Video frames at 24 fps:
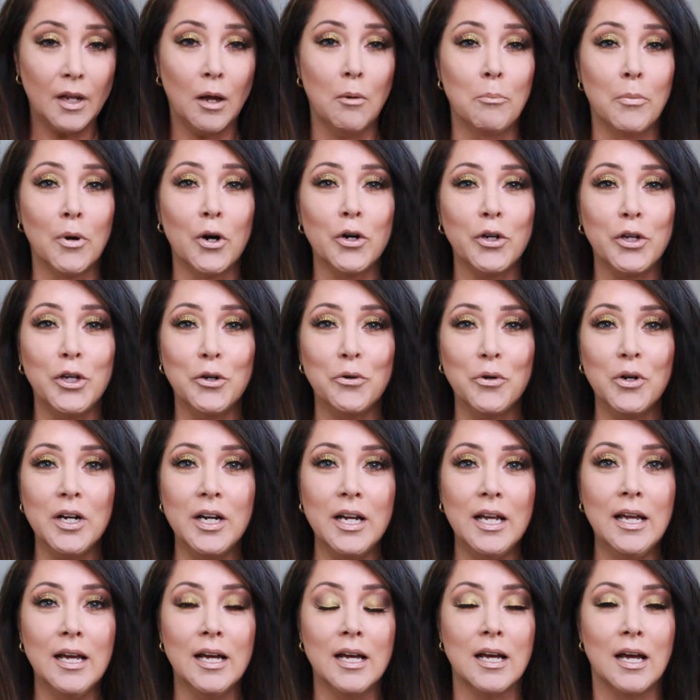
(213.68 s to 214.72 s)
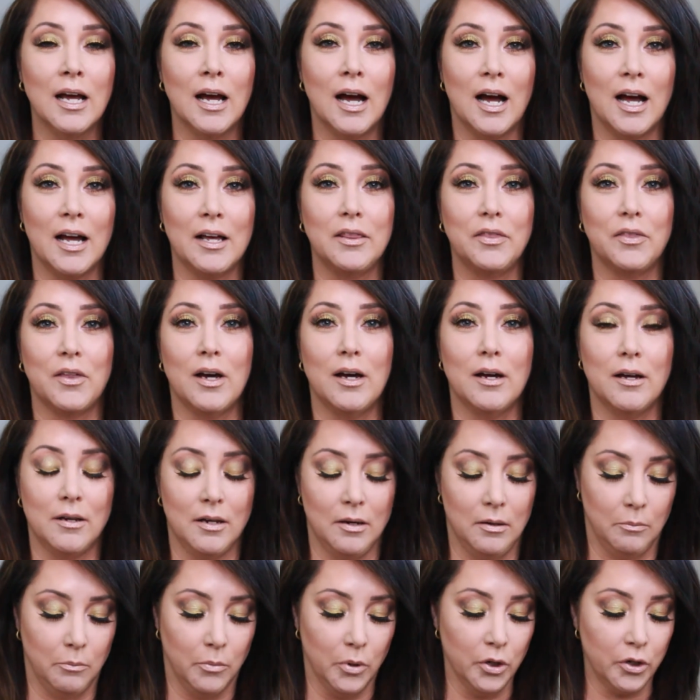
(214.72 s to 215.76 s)
Mercury, I
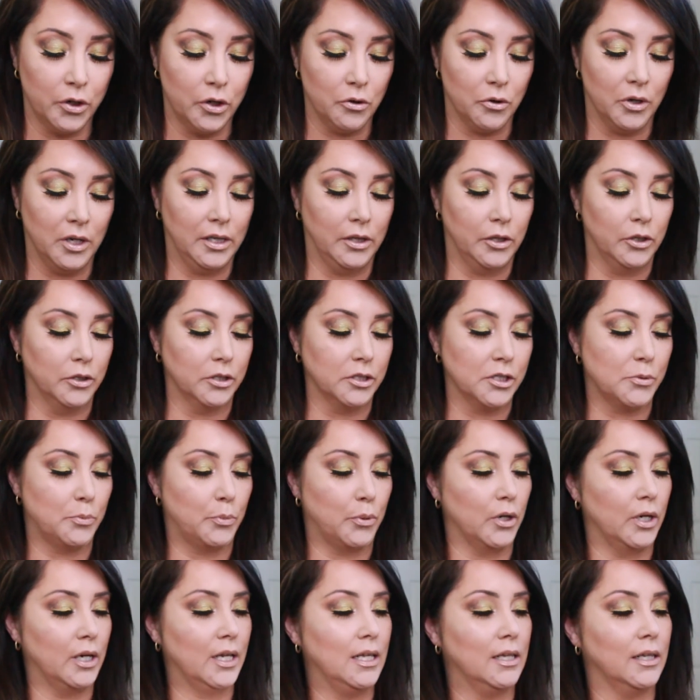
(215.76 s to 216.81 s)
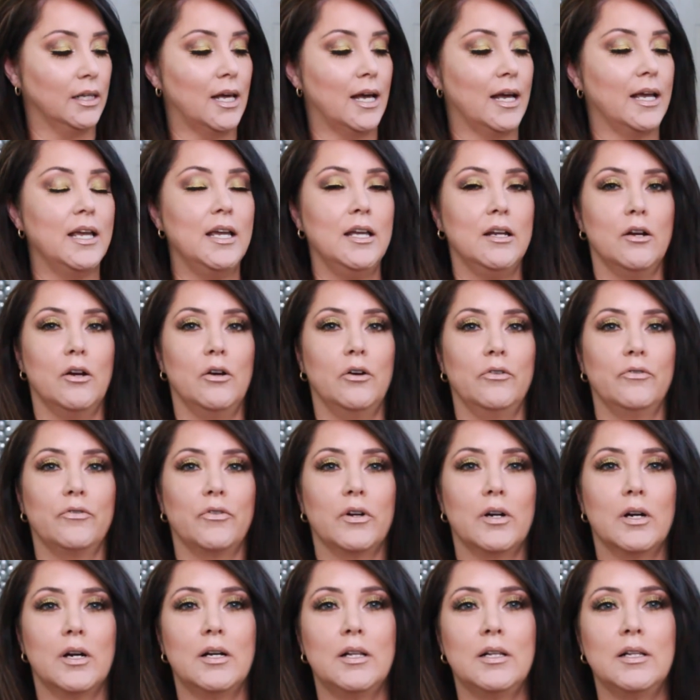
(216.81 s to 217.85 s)
thought Mercury looks pretty light
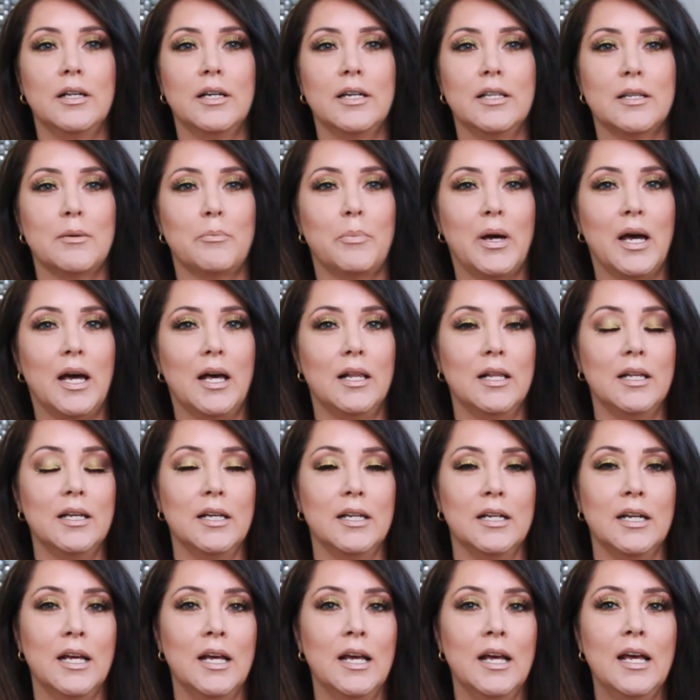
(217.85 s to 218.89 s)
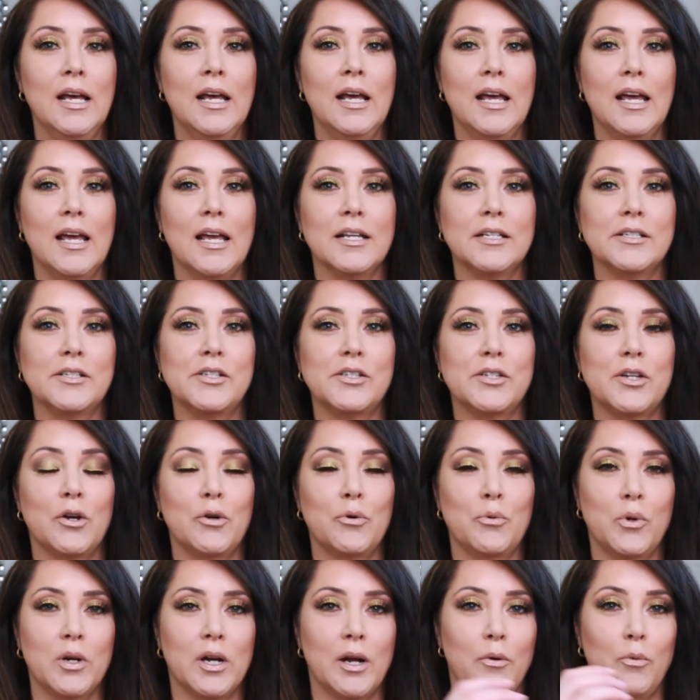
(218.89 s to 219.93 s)
overall in the palette. And
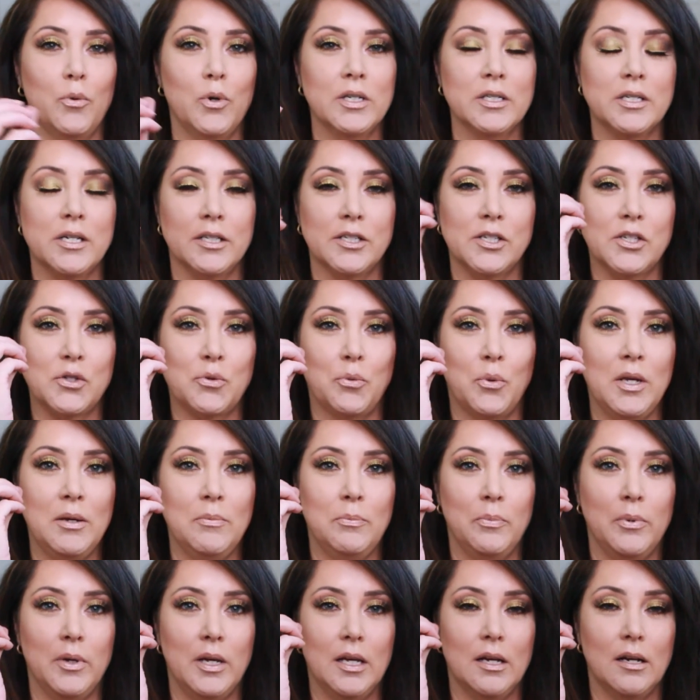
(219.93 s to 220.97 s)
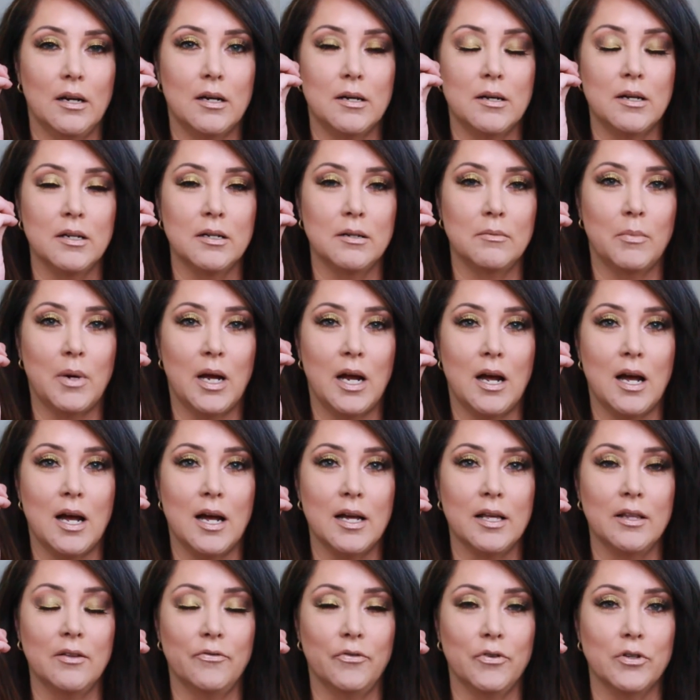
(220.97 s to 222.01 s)
so when I went to sweep it on my
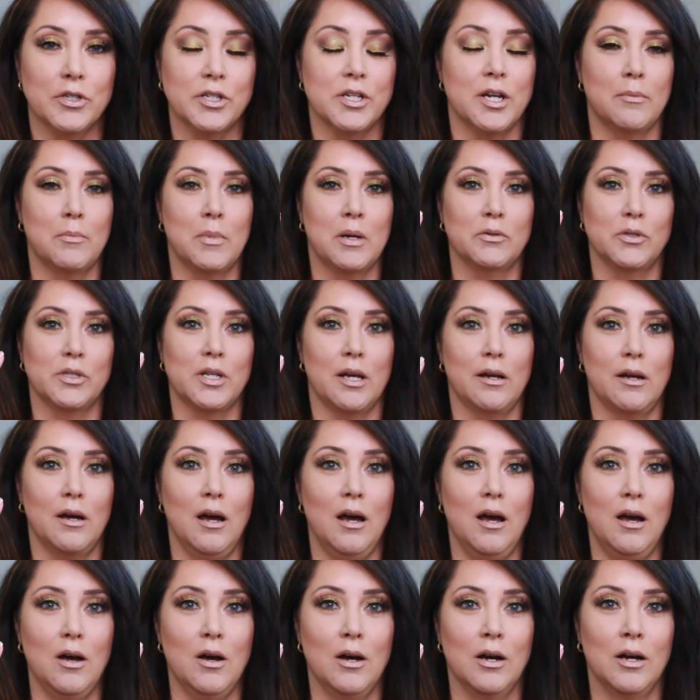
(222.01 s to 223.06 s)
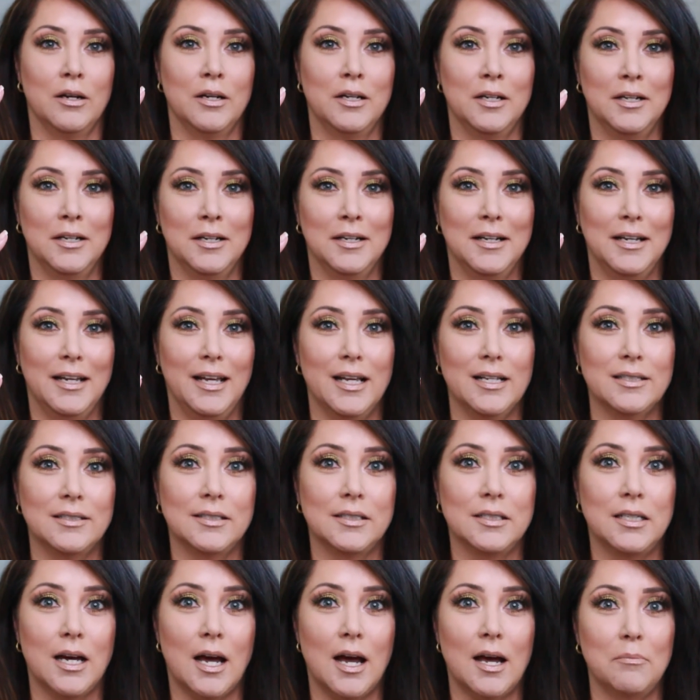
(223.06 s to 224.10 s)
eye the first time, I was like, oh,
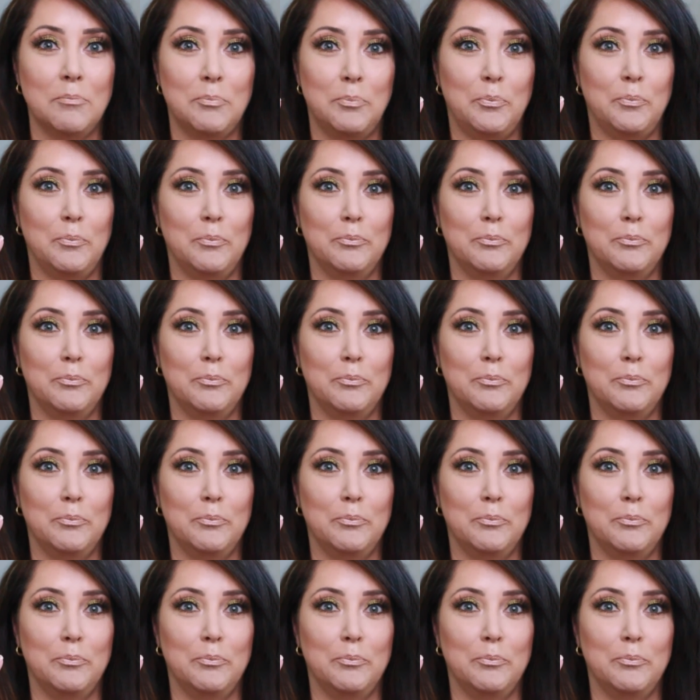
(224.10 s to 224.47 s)
it's got